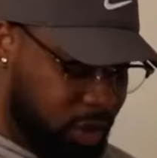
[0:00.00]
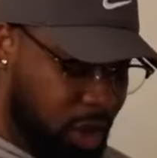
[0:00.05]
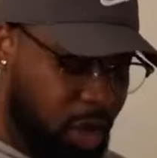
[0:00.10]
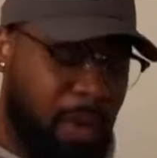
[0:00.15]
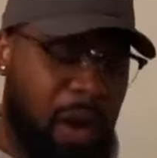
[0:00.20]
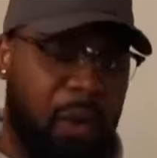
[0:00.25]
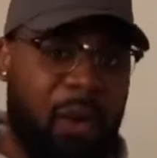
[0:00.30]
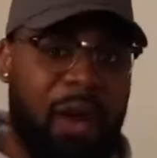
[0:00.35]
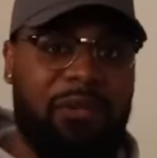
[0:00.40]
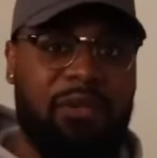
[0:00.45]

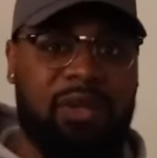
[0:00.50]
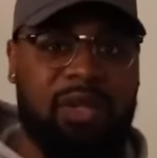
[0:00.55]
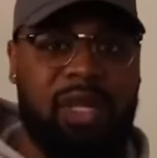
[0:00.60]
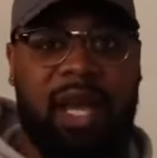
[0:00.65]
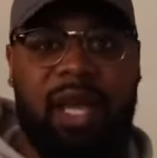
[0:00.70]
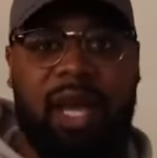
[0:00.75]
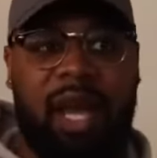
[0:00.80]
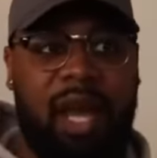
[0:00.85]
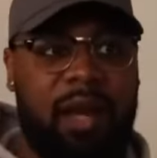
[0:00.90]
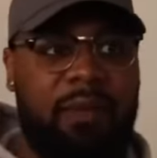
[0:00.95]
So my wife was
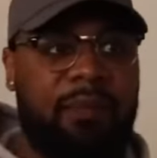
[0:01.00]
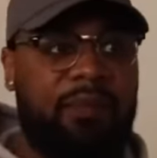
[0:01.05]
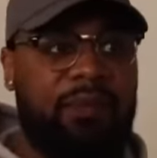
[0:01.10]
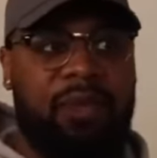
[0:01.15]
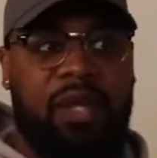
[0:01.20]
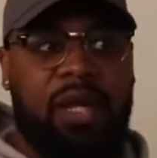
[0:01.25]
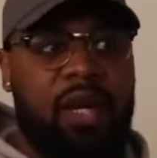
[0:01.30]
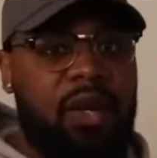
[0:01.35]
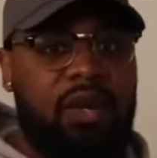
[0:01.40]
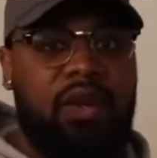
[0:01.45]
like, hey,
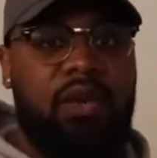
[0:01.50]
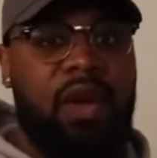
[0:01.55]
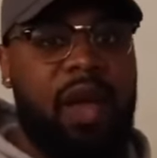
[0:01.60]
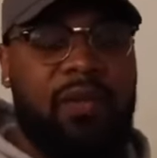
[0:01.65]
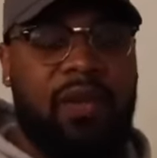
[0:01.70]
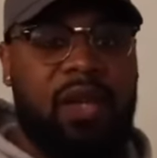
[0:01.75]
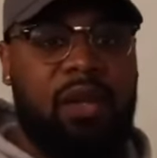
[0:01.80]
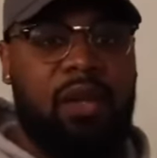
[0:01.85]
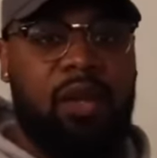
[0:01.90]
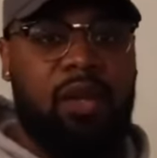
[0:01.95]
you
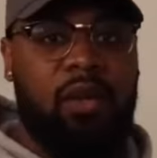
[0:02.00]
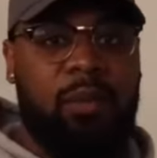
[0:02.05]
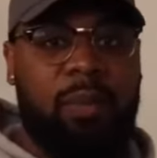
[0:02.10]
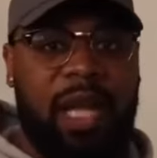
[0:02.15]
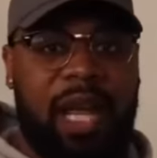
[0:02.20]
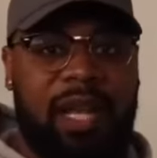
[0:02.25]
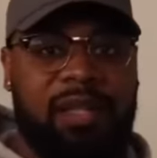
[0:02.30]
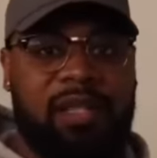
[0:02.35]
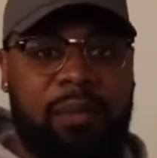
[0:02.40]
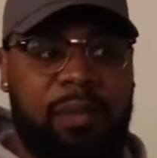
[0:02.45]
have the little
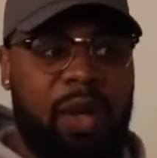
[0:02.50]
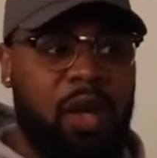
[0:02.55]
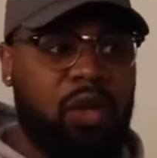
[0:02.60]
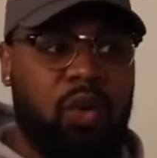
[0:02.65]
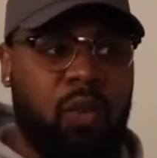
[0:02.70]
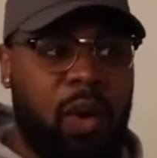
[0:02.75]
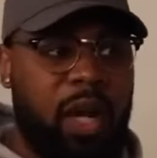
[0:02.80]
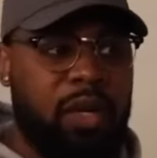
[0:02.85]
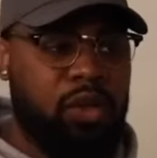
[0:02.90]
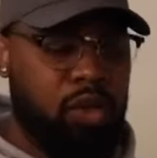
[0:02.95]
plastic
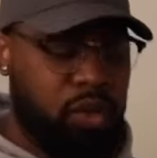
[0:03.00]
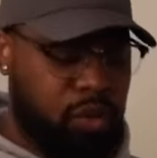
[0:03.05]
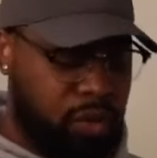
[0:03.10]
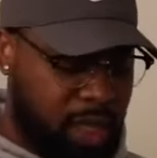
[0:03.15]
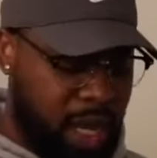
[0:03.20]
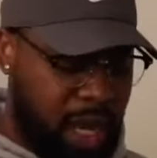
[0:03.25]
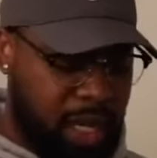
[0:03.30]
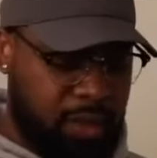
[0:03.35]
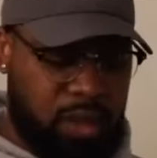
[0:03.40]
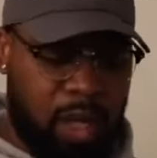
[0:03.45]
melter, why don't you
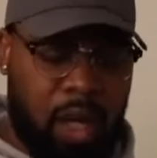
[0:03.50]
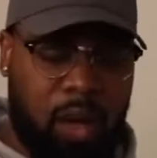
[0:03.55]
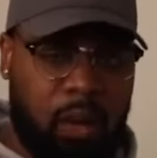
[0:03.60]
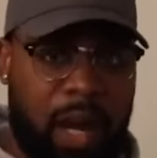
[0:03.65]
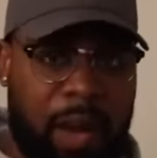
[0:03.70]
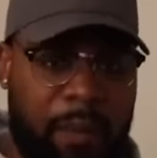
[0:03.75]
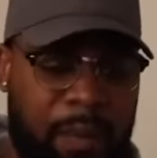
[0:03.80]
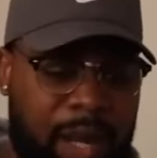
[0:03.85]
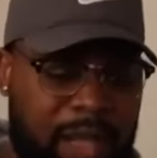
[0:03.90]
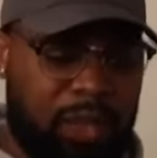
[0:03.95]
use that?
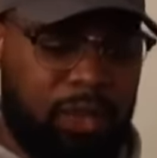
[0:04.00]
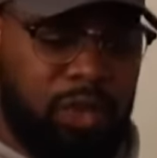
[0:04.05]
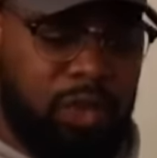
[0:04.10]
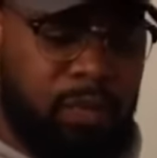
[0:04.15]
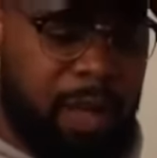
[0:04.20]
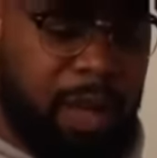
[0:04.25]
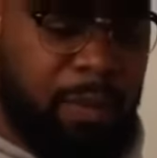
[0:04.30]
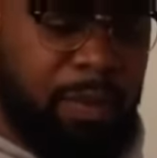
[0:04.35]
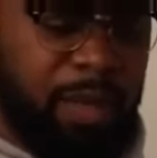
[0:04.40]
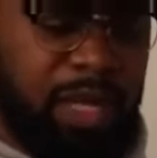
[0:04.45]
So I'm about to
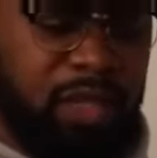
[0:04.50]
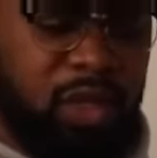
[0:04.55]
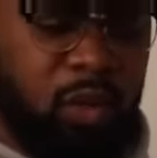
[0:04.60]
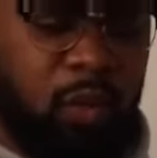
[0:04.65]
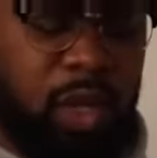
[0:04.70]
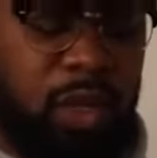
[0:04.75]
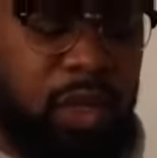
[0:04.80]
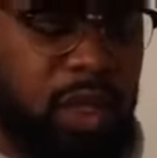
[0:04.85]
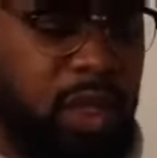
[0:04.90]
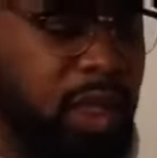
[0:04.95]
use my
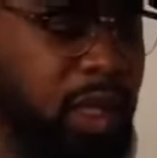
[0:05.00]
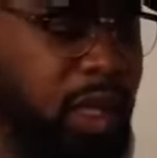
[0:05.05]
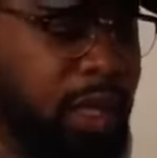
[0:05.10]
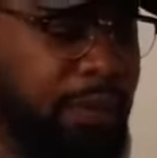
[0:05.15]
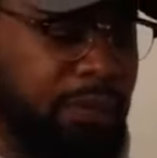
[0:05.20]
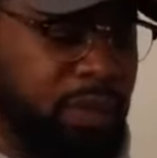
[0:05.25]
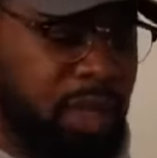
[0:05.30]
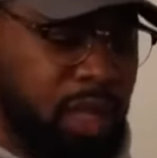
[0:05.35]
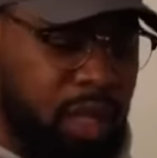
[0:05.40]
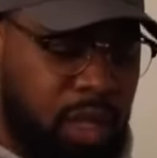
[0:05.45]
plastic welding
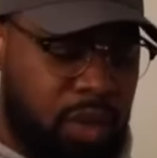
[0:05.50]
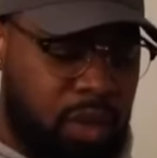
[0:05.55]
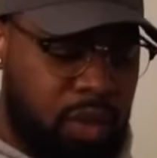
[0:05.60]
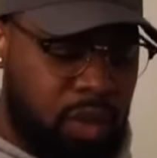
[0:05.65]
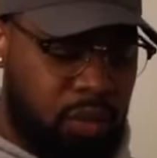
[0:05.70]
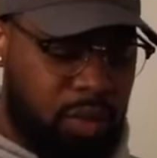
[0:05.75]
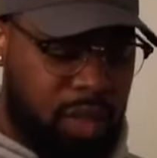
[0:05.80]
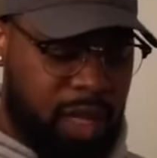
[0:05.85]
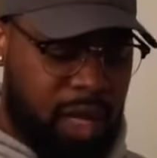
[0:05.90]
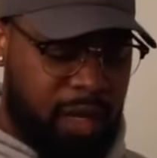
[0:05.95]
kit
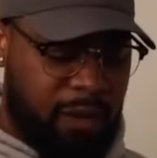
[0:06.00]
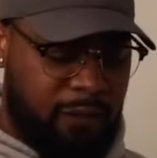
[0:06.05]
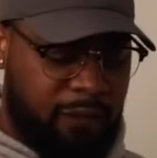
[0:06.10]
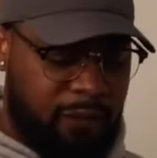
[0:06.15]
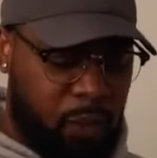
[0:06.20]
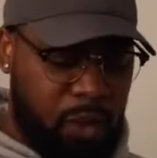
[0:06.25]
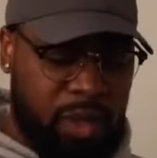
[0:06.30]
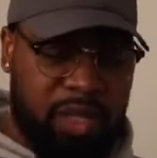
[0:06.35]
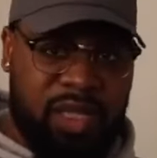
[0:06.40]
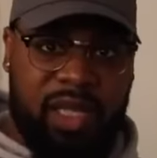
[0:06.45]
to kind
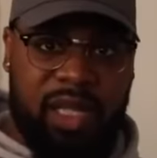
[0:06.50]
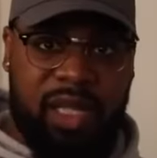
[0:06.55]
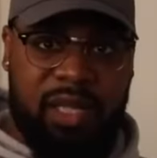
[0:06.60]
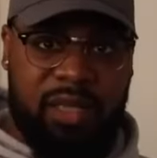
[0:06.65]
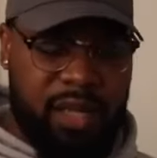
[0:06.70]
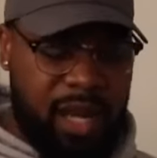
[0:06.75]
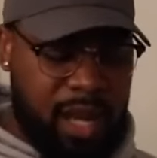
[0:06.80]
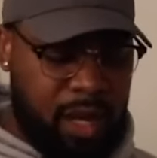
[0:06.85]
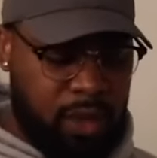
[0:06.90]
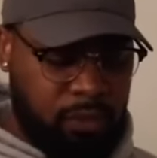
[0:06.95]
of force
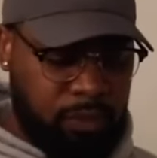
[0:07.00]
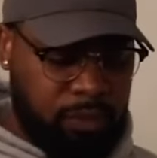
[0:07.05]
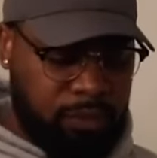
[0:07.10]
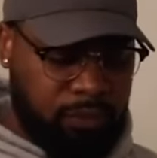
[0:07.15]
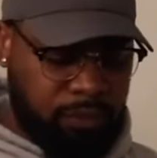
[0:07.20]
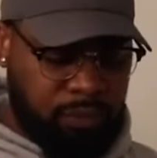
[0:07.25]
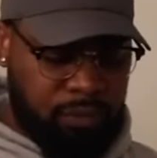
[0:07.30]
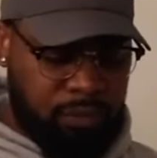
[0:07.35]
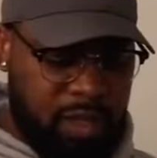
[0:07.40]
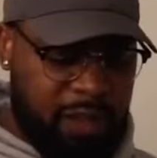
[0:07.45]
these down,
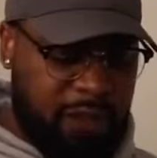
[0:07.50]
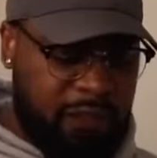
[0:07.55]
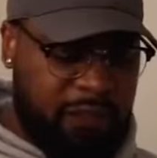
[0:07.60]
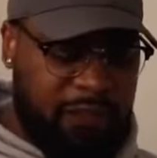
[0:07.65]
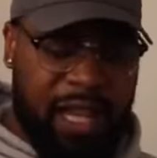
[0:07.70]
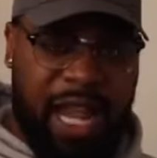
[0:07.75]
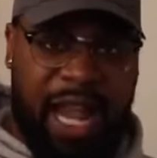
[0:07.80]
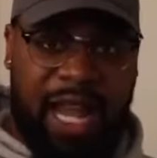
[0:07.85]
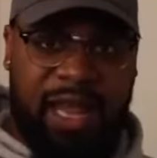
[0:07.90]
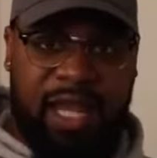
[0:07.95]

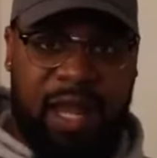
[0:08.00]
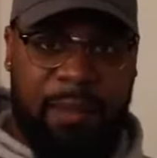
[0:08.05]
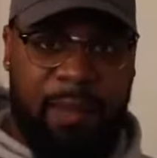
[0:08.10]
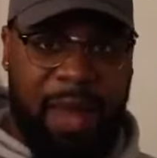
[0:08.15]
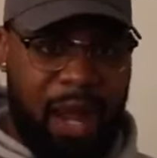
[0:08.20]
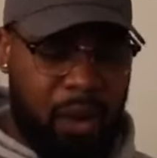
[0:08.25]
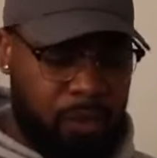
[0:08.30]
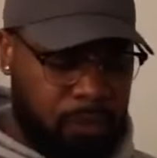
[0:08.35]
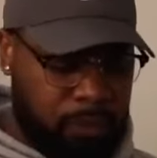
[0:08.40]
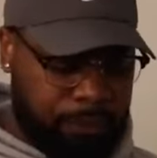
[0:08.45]
flatten
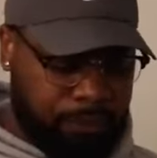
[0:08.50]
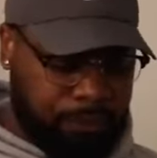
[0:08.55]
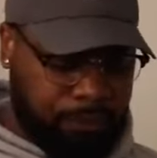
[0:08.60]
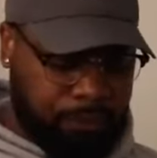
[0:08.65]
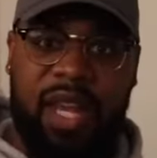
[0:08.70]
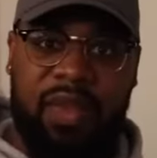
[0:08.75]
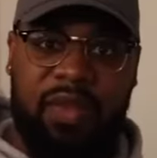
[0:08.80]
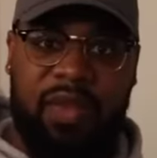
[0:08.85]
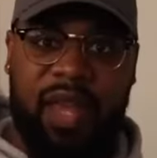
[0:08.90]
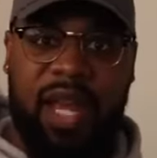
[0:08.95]
them out,
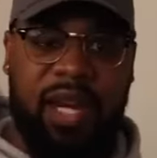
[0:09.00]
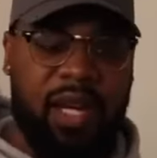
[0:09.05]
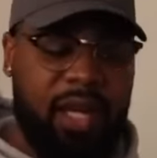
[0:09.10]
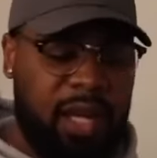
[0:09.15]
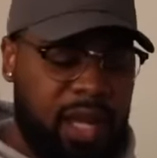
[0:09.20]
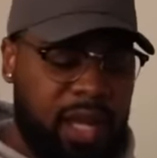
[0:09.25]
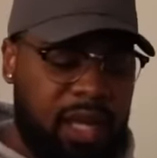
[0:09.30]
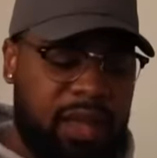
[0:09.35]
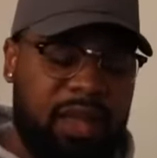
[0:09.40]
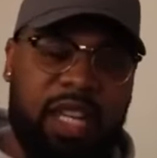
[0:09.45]
and
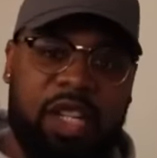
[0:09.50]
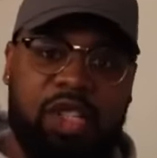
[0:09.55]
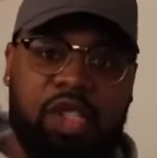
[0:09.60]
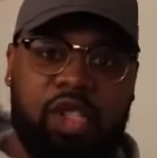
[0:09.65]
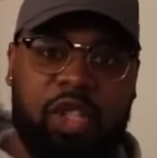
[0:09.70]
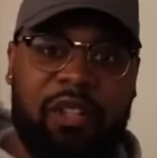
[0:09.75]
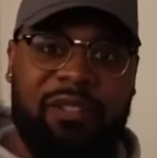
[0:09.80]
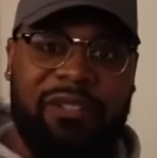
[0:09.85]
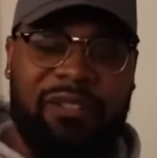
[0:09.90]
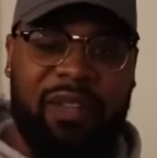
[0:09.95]
then this
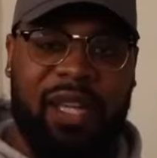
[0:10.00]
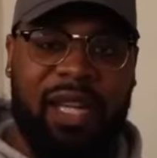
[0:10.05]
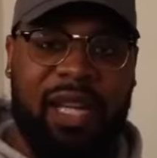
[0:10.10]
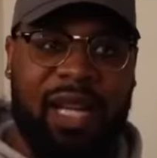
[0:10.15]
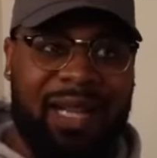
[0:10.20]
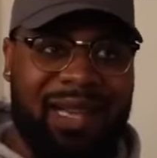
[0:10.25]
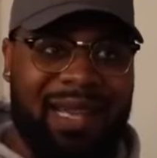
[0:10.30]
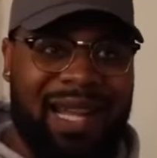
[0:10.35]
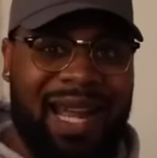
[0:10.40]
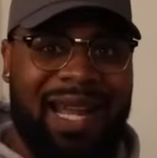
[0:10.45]
should fit
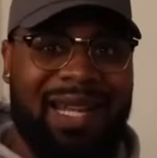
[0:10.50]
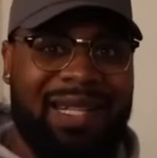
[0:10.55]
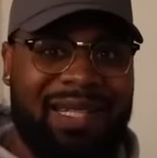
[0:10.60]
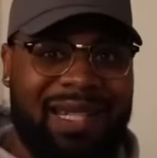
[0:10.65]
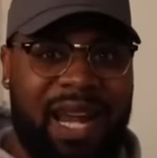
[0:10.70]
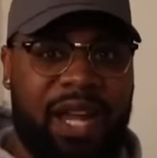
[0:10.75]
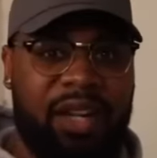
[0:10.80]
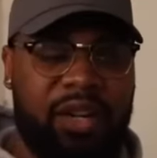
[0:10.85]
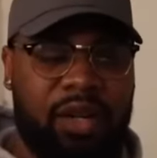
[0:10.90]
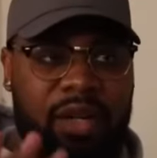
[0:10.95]
a lot
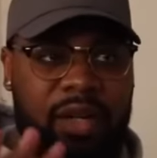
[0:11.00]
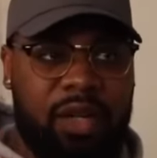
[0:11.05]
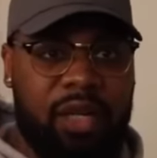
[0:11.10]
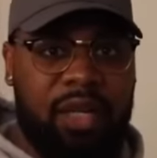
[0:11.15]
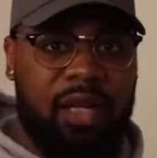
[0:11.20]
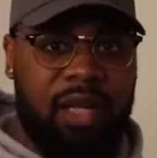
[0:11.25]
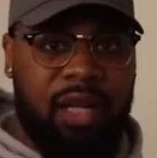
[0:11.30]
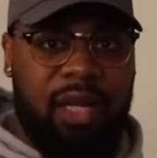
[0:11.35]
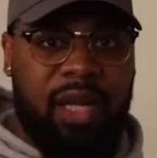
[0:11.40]
tighter.